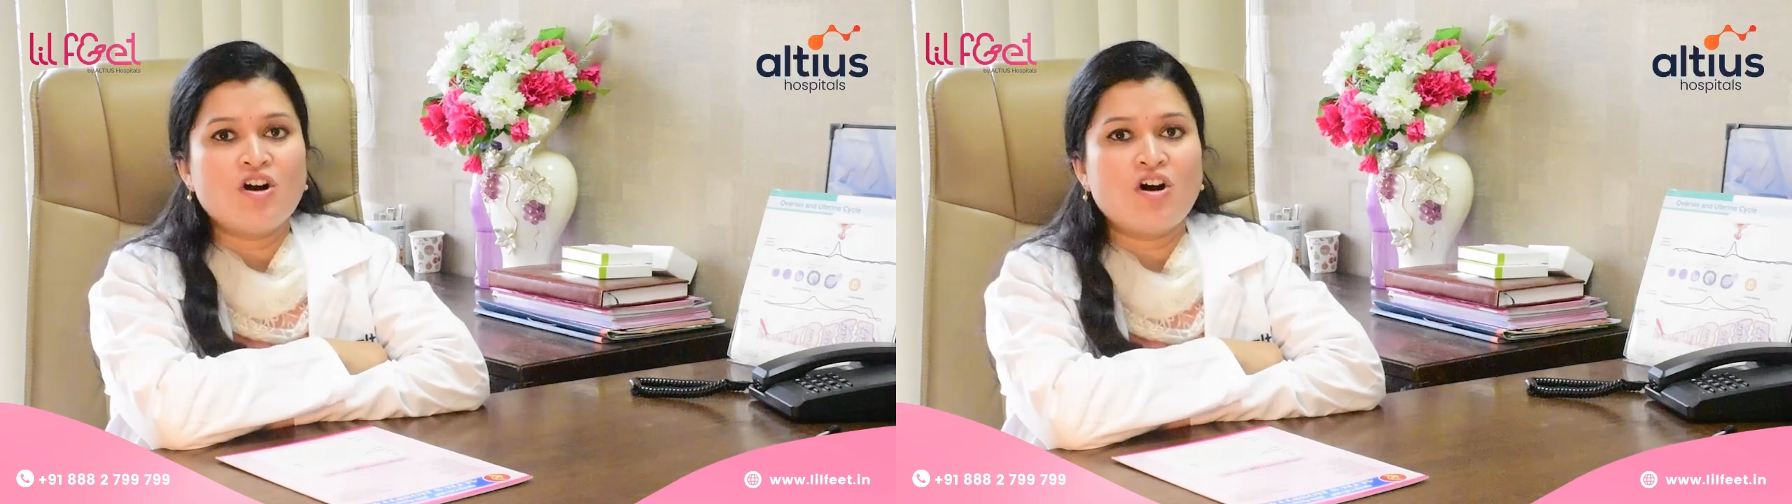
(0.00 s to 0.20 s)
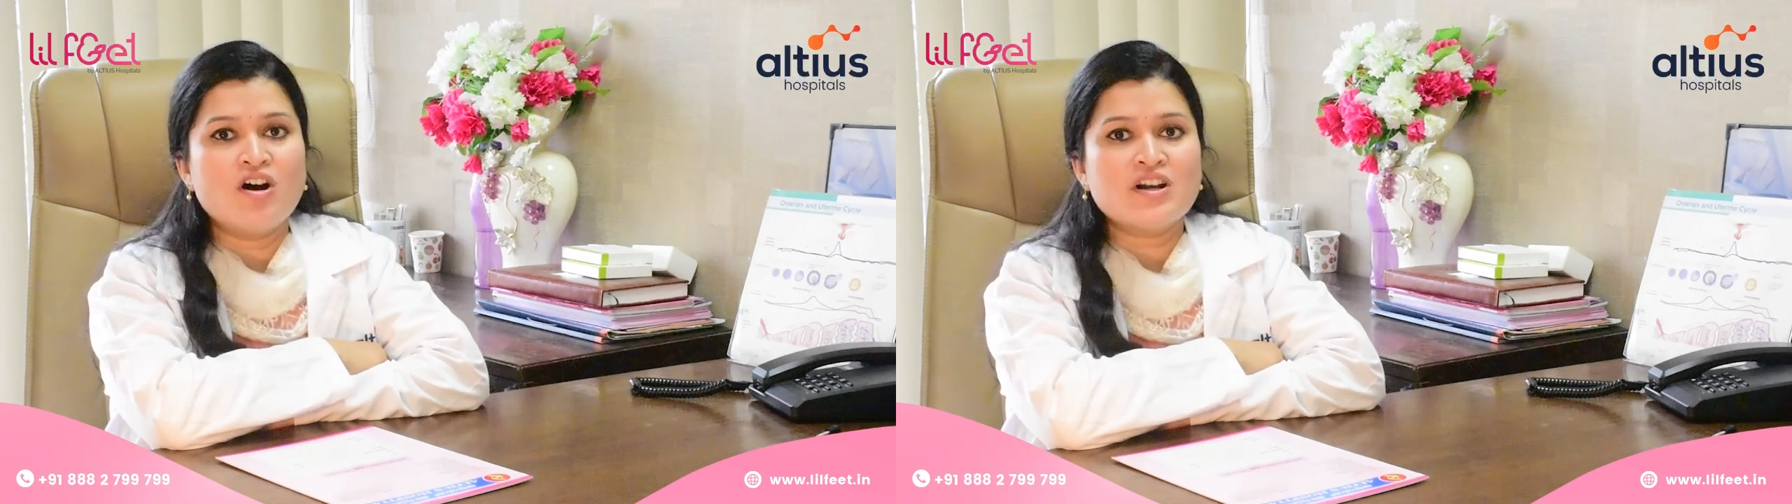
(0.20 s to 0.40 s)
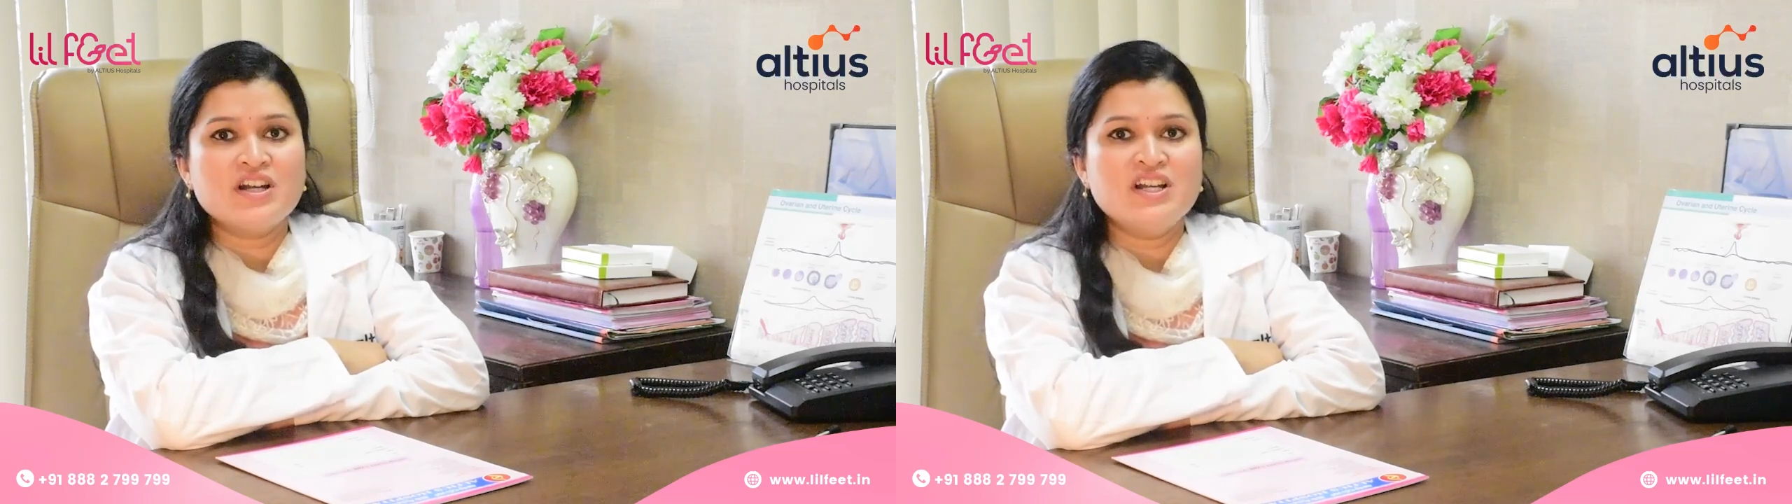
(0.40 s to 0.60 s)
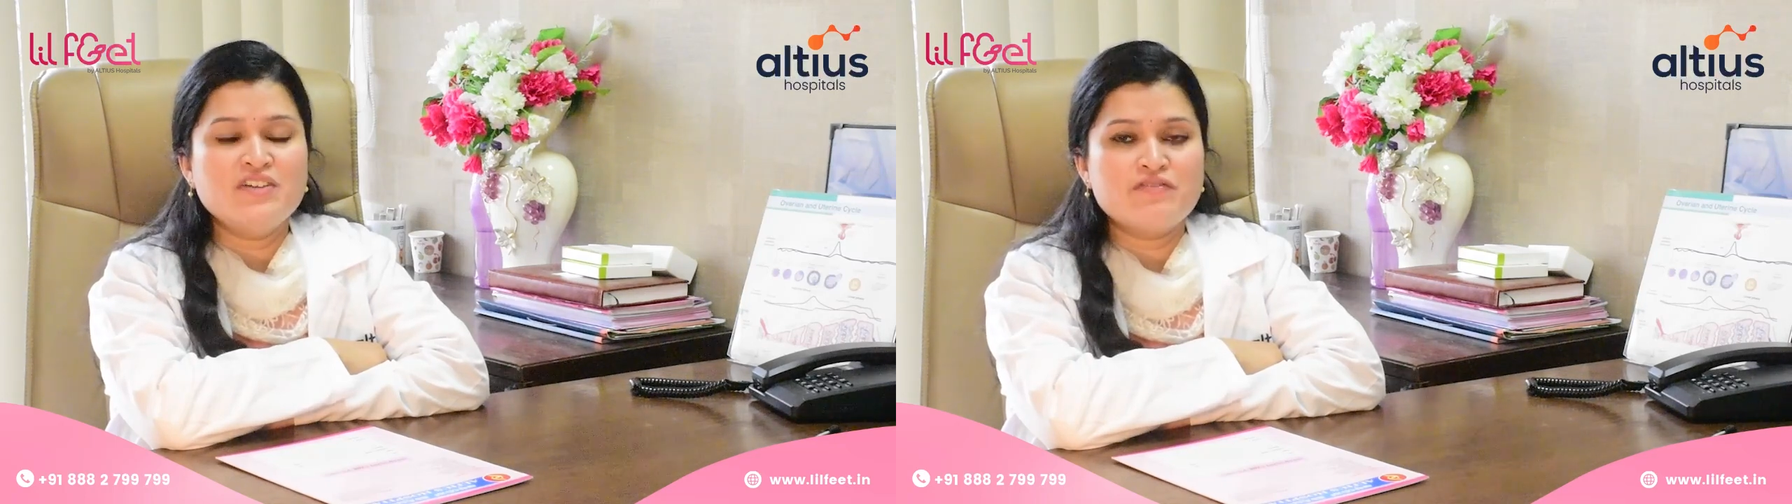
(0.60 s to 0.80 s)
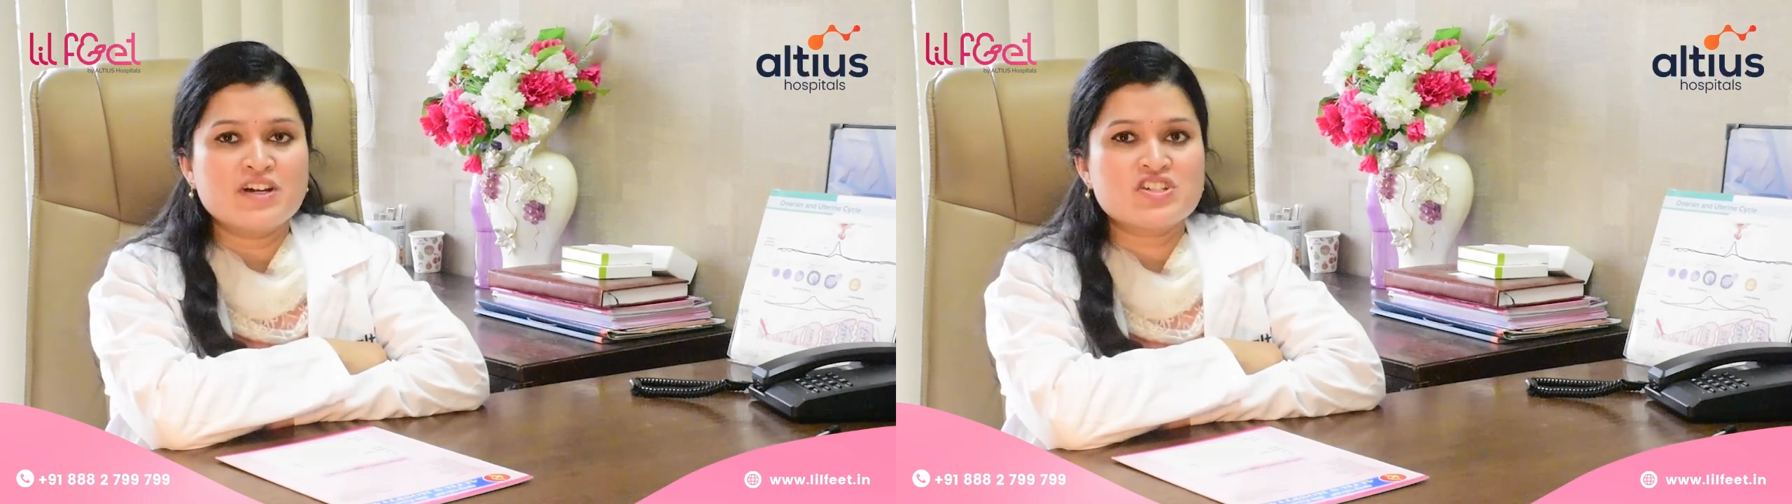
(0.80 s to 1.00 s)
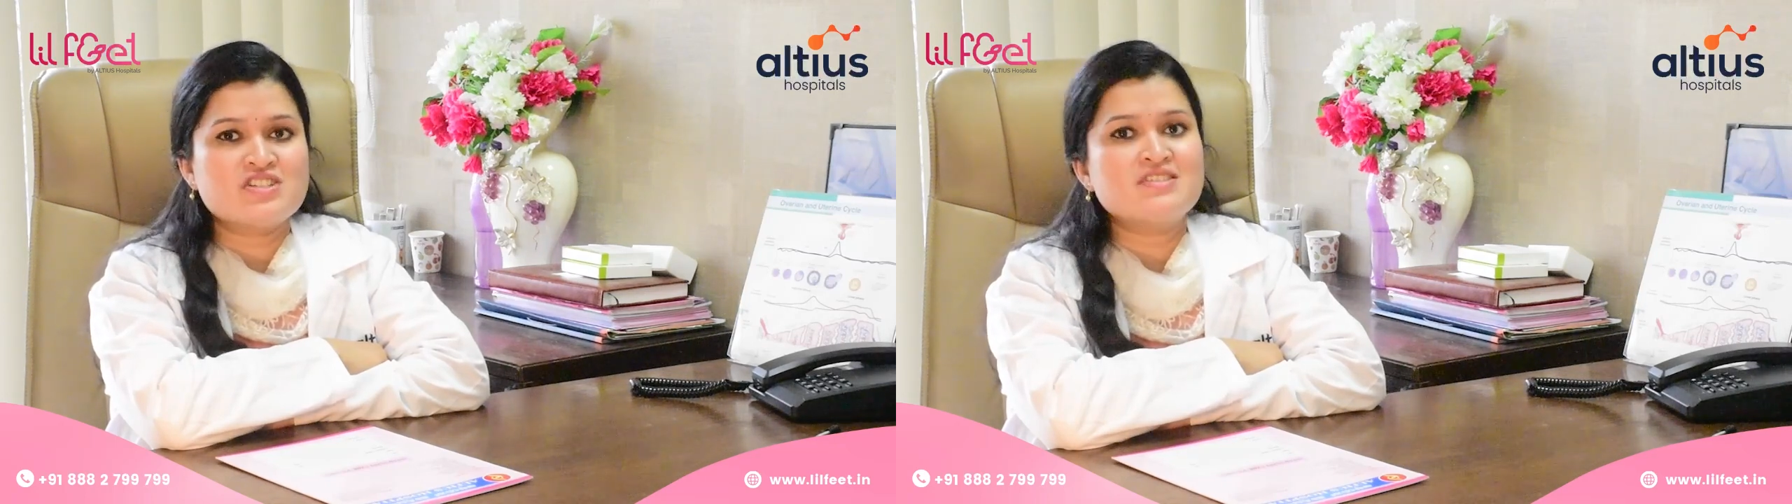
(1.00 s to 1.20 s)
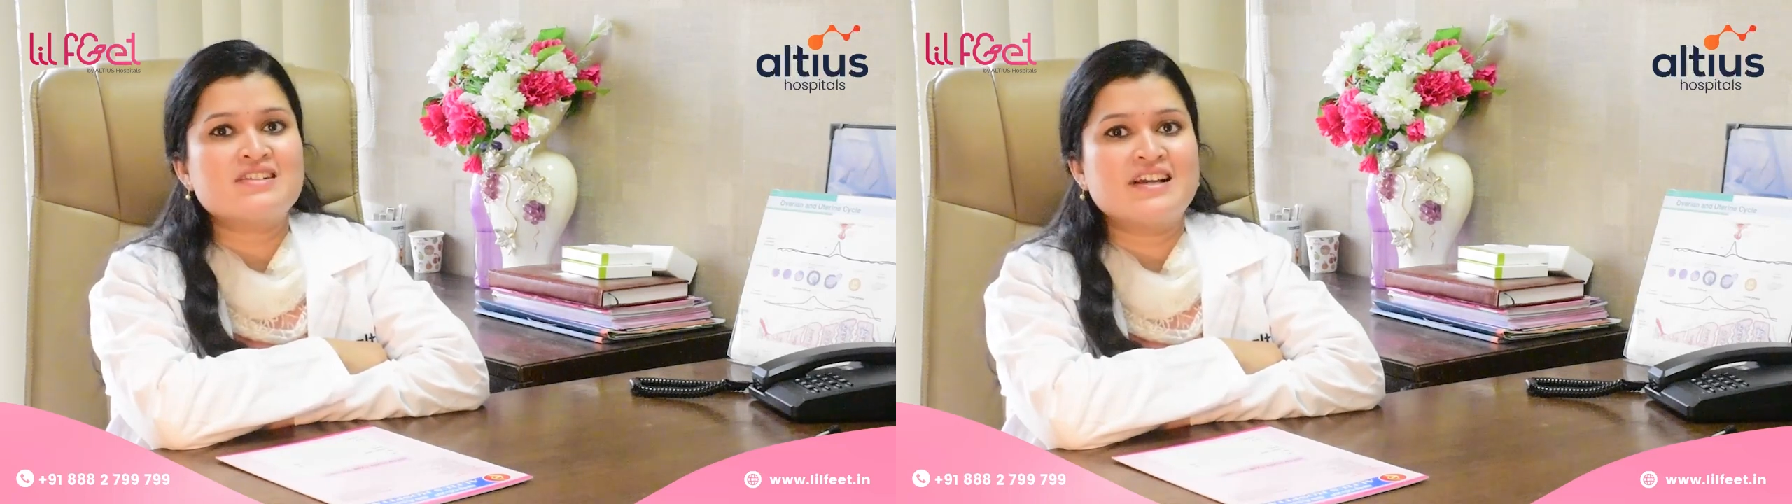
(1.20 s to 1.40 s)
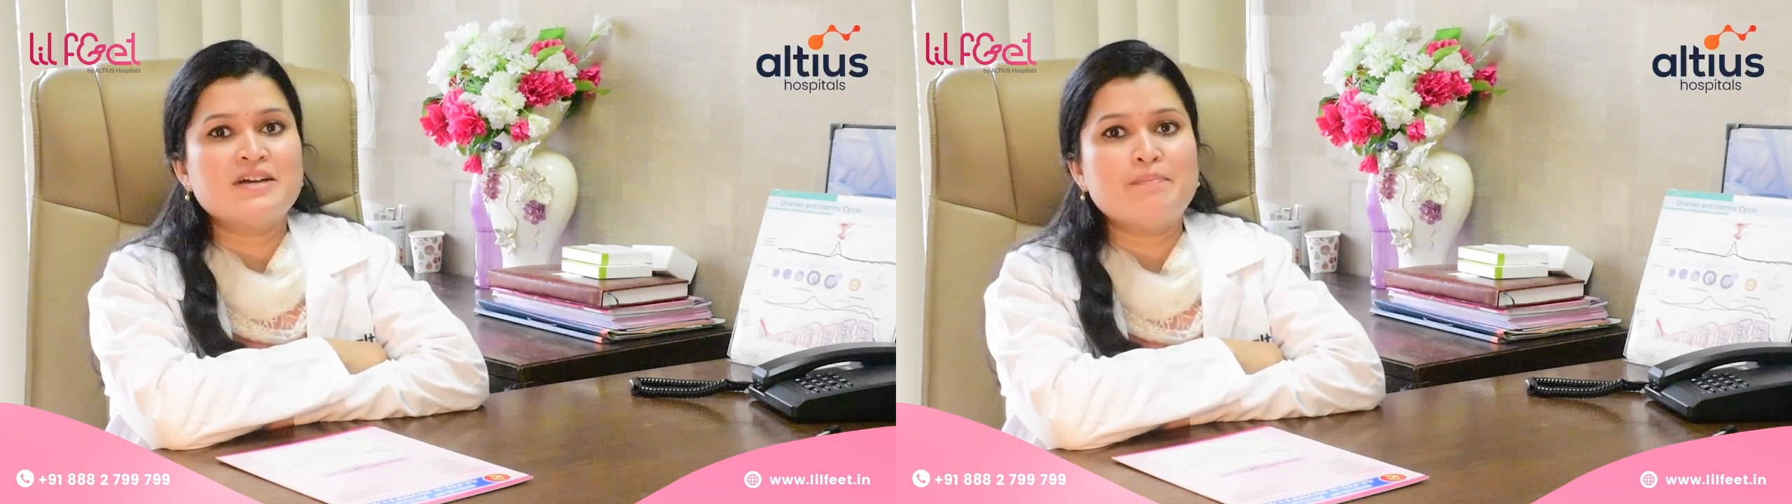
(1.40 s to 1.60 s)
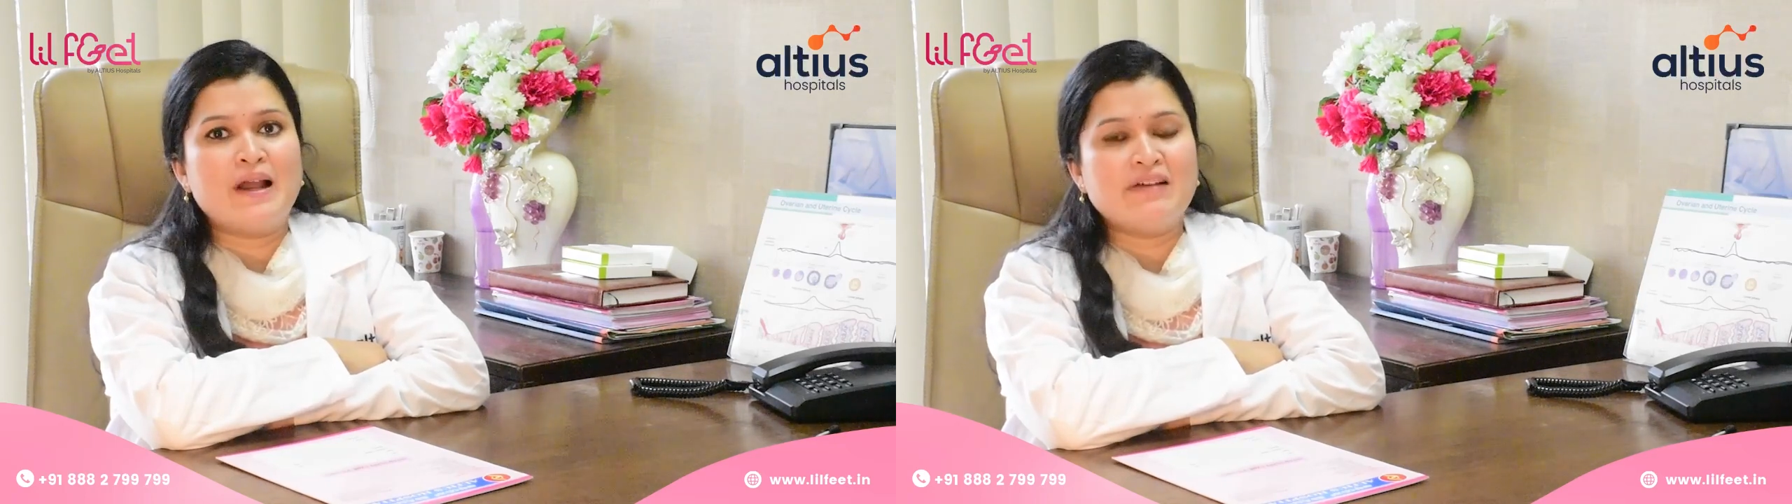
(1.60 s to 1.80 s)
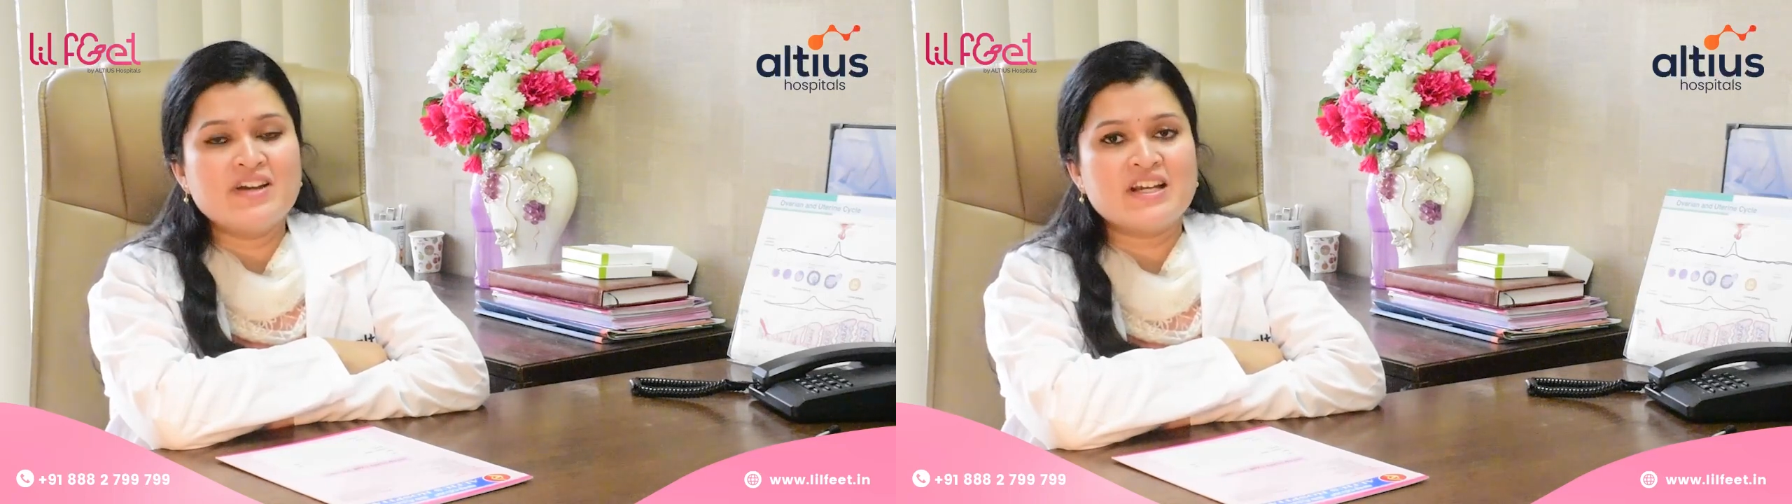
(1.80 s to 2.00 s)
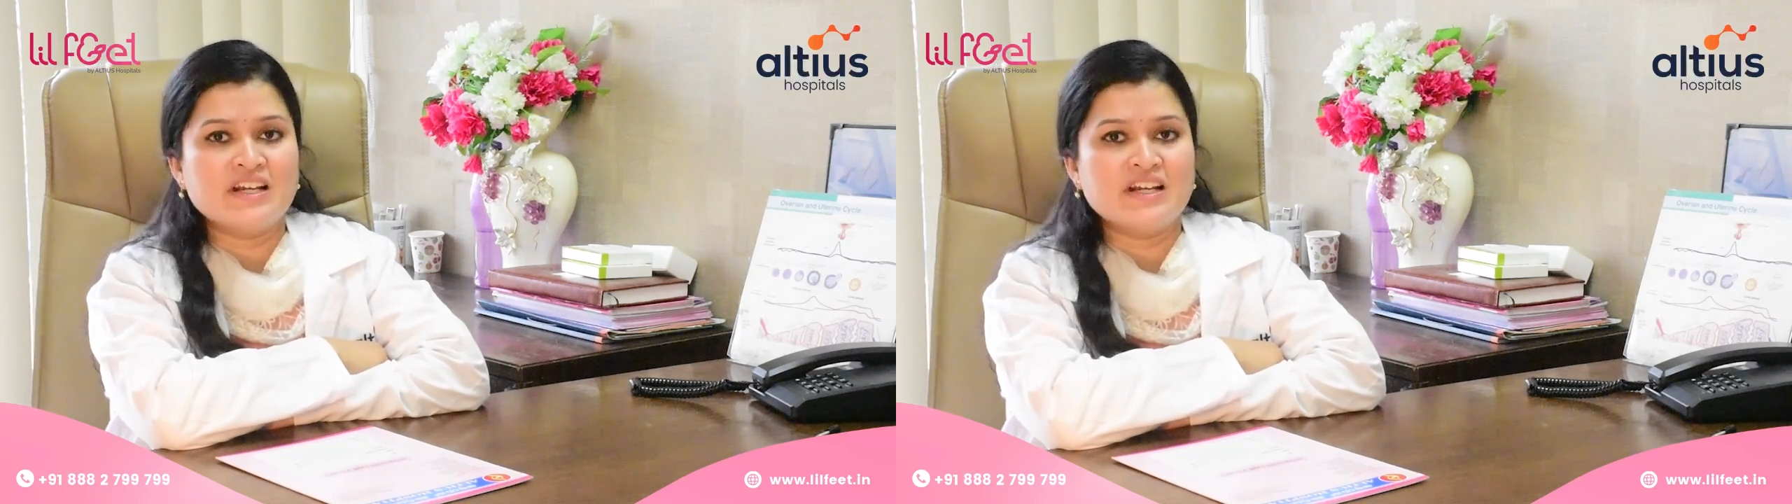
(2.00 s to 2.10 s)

or infections like pelvic